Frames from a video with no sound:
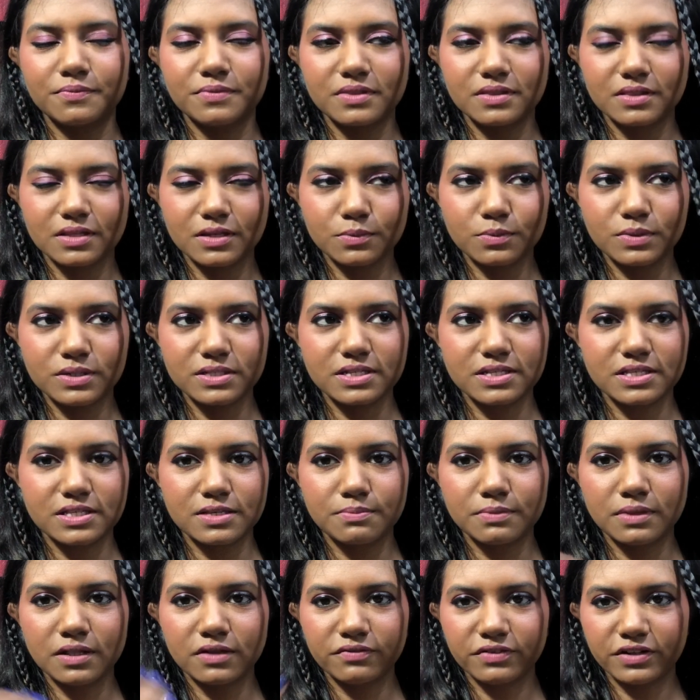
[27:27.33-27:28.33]
it was a
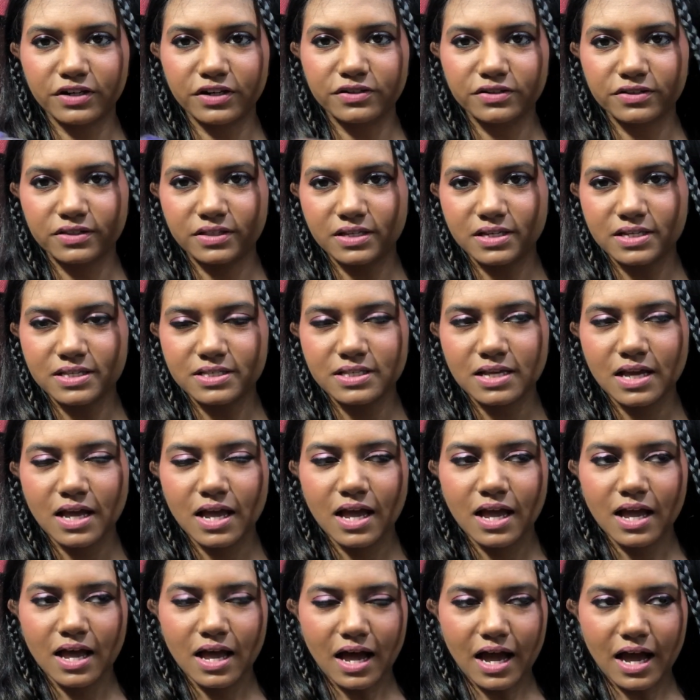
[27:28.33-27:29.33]
similar video to this.
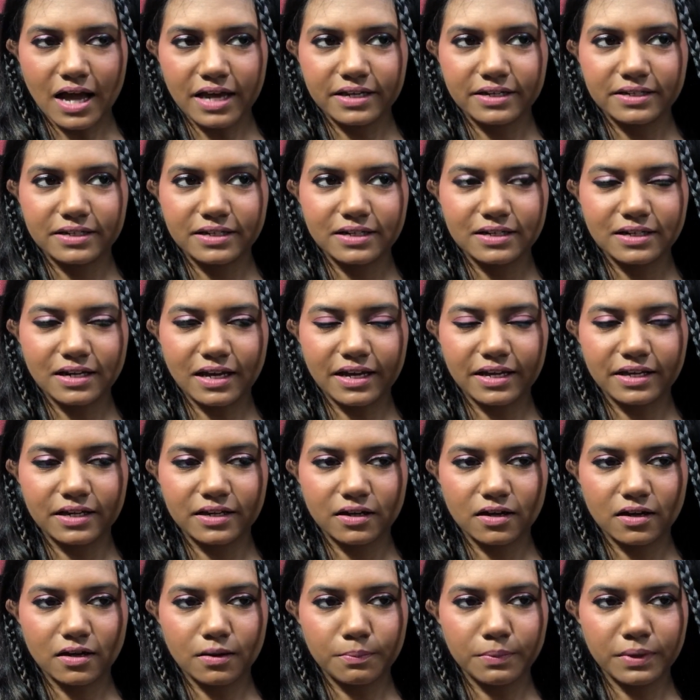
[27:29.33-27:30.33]
I did like
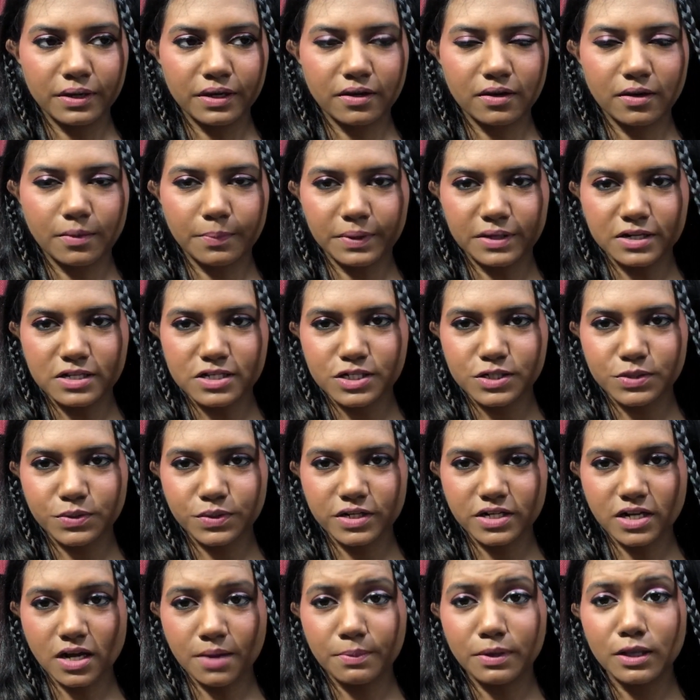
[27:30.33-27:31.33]
a makeup and a story
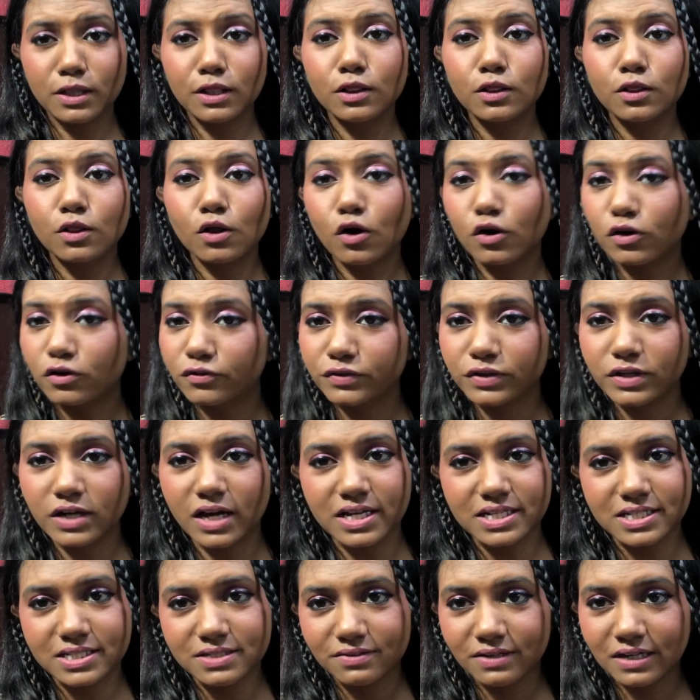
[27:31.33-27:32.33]
time. A lot of you
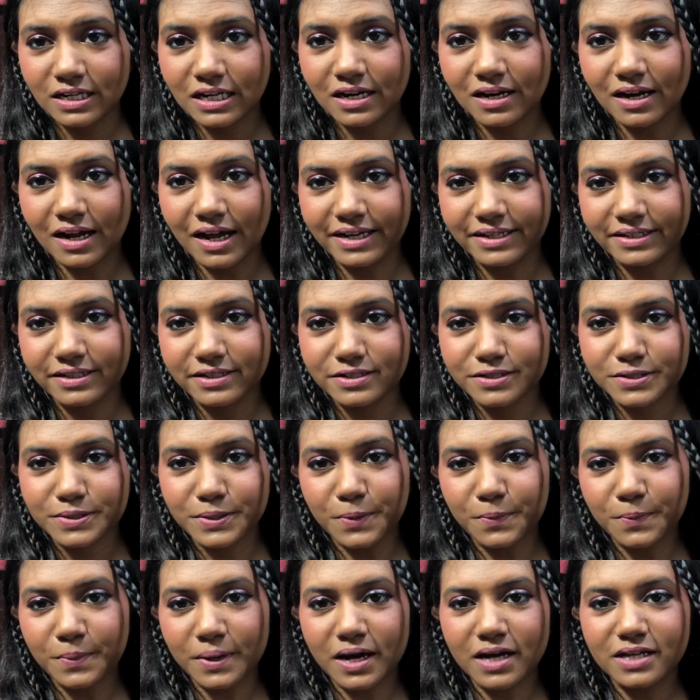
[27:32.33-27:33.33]
guys really liked it so
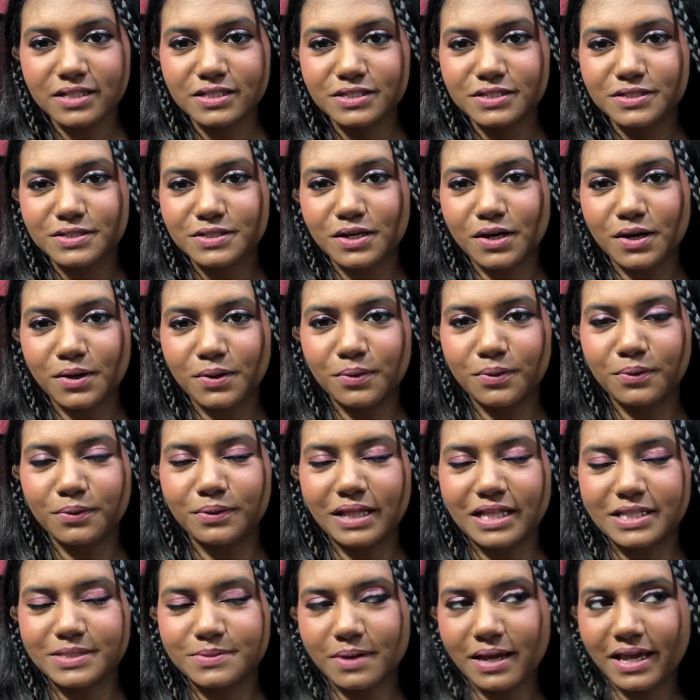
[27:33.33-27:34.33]
much, so
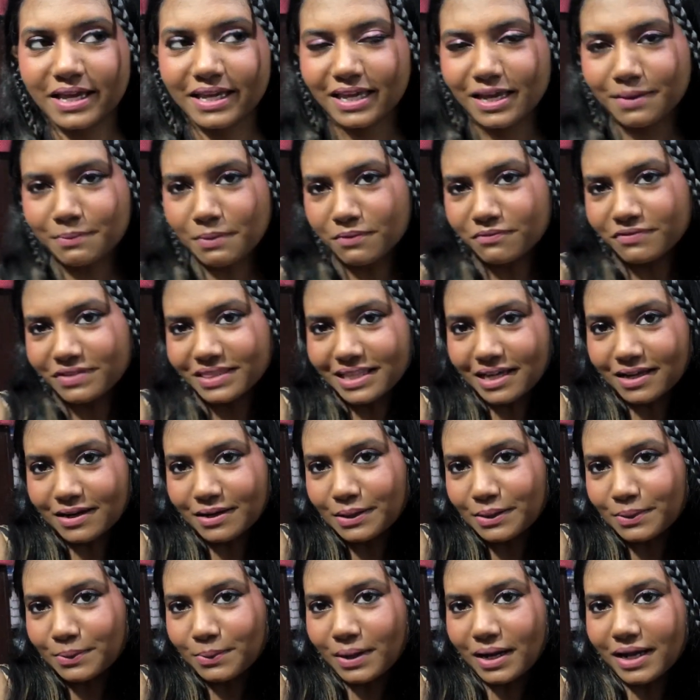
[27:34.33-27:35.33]
that's why I came up with
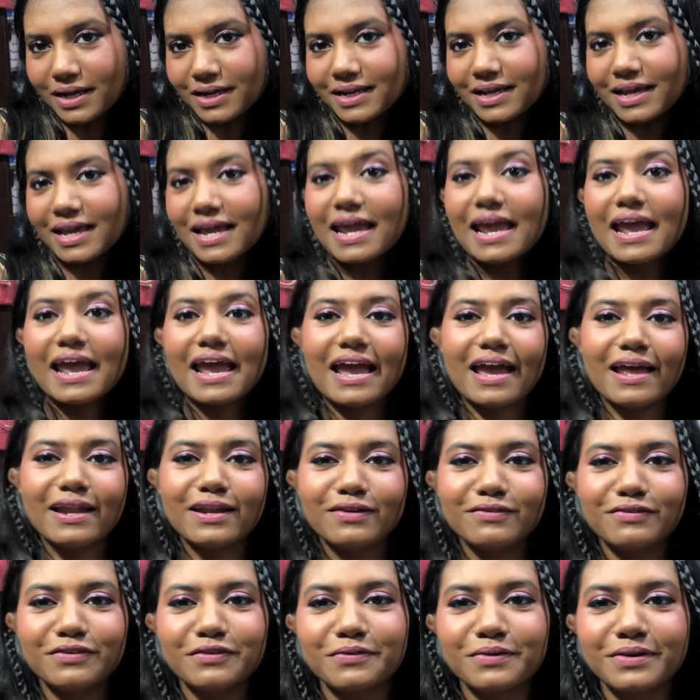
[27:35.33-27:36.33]
another one. And
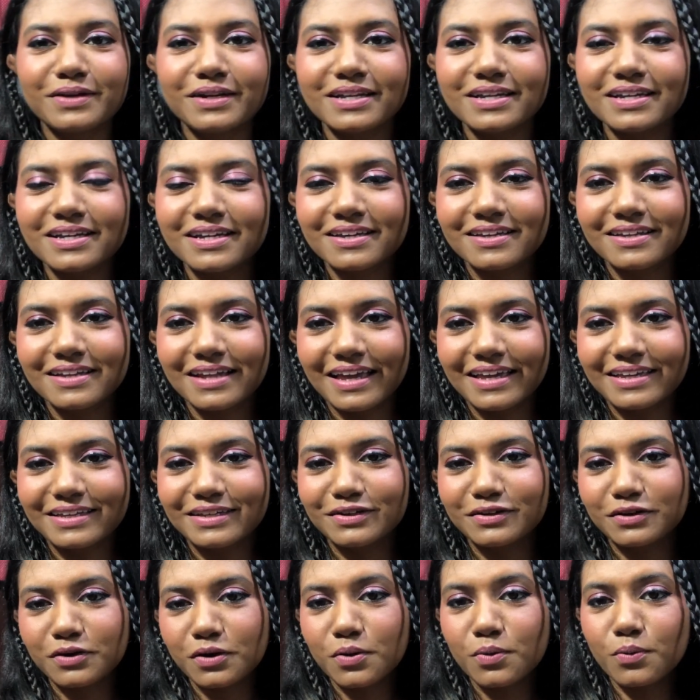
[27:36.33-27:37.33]
if you wanna like
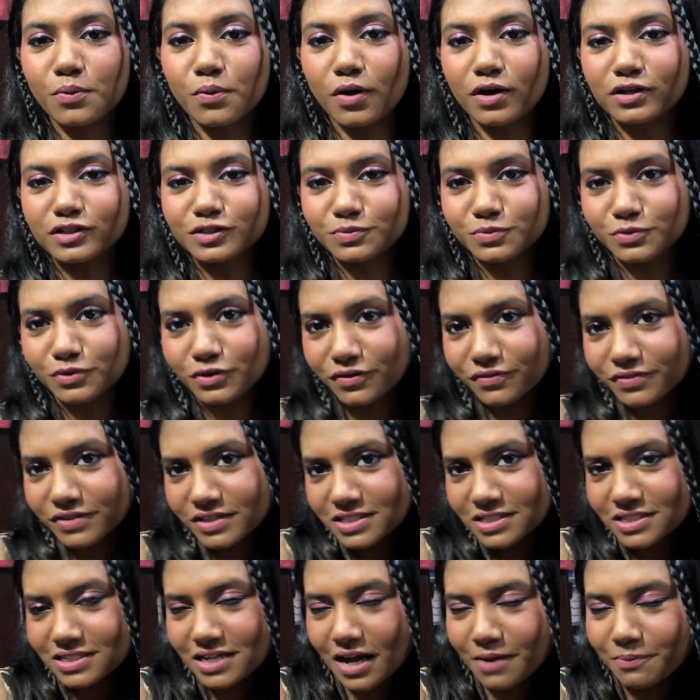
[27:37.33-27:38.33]
watch more of
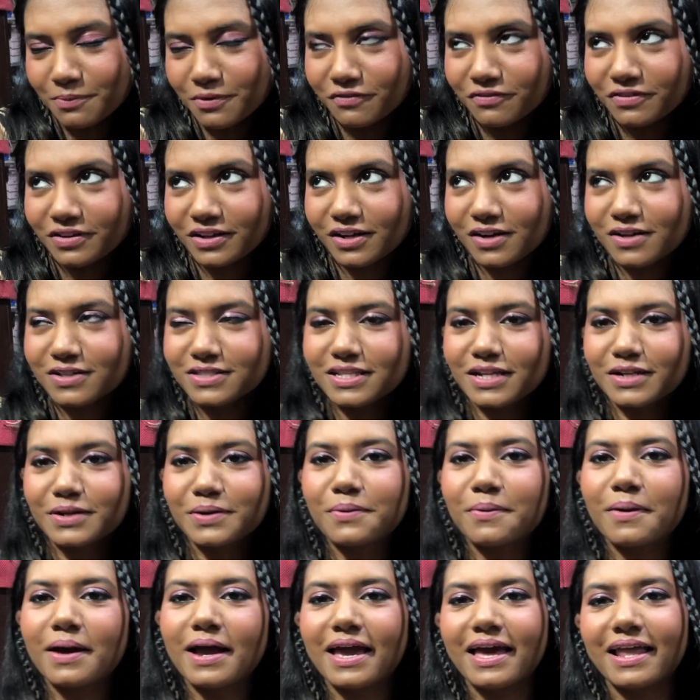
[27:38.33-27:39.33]
this type of videos, then
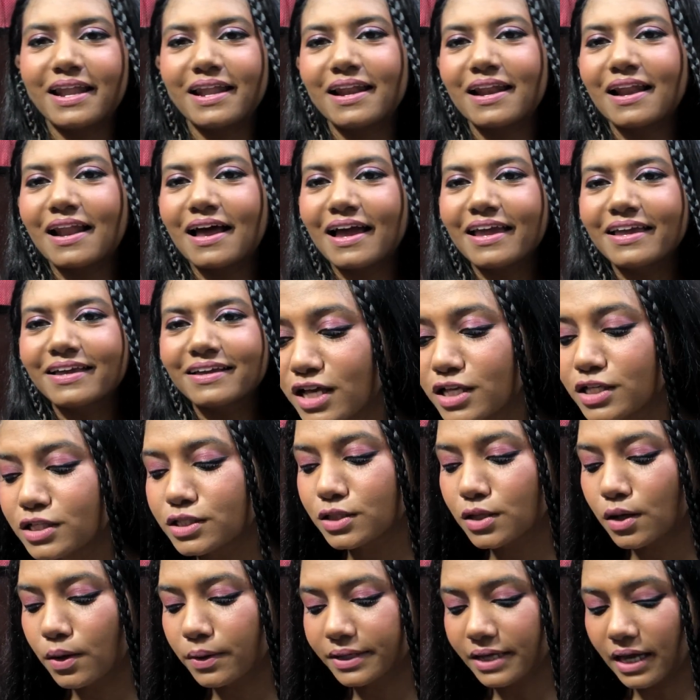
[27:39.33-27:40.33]
go ahead and like.
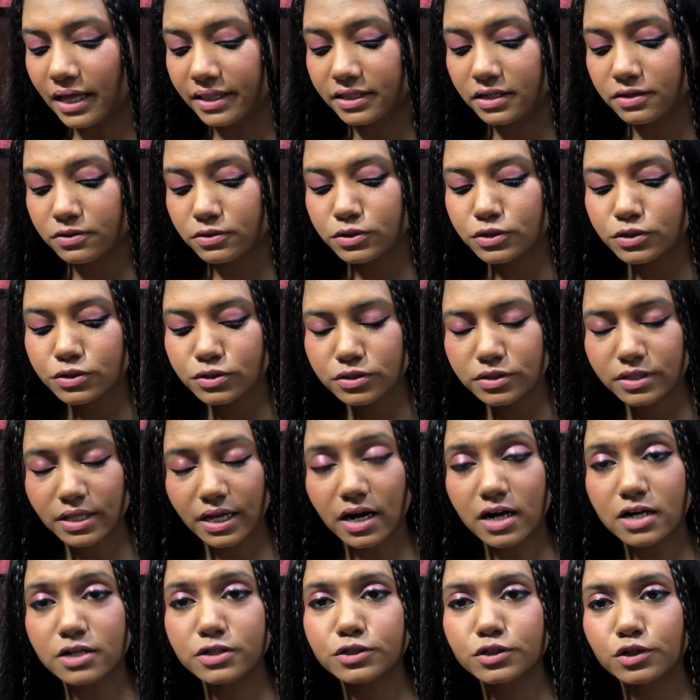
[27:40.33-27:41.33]
So yeah, there
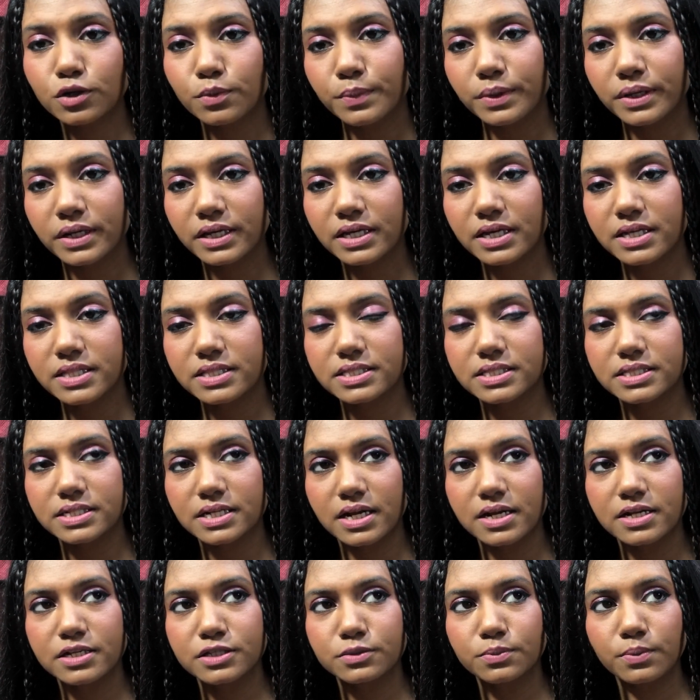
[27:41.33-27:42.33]
are so many
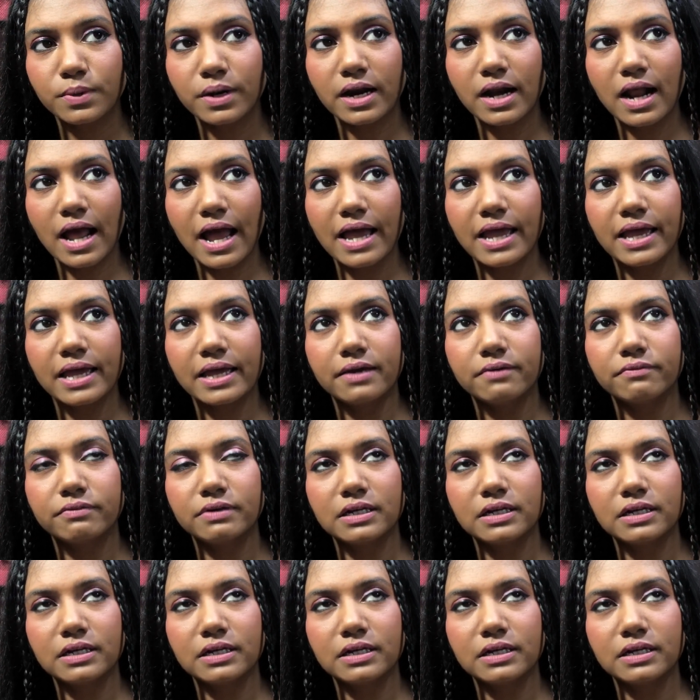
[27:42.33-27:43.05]
incidents where I